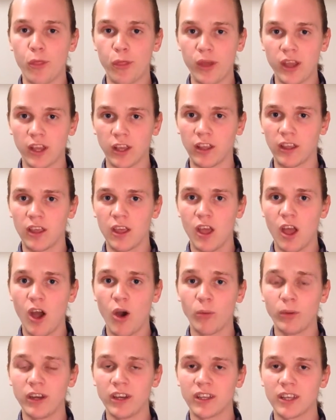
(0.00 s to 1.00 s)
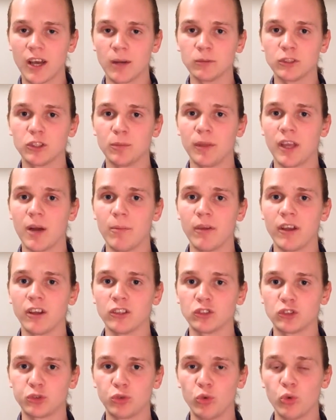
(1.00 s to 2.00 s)
think when it comes to
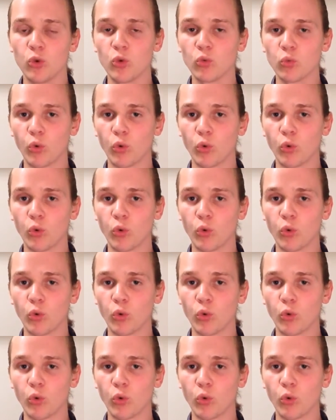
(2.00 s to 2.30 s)
becoming a true